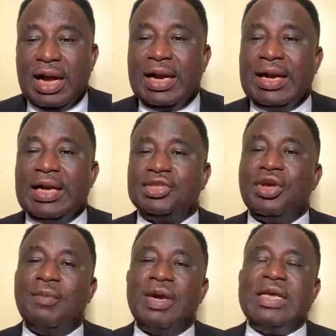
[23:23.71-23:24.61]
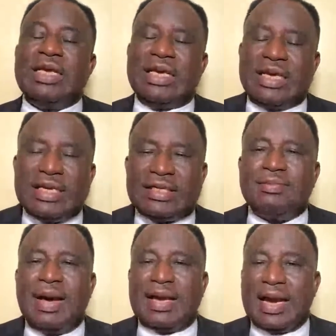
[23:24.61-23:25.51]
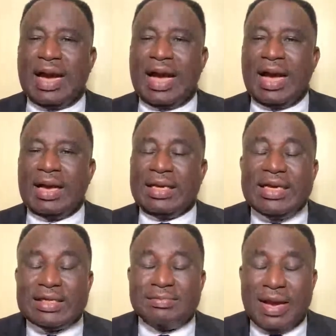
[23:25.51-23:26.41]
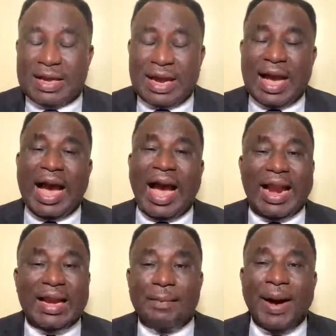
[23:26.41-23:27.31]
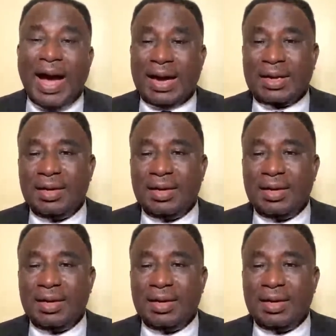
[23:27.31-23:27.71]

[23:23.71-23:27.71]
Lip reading: And then somebody hit my car at the back,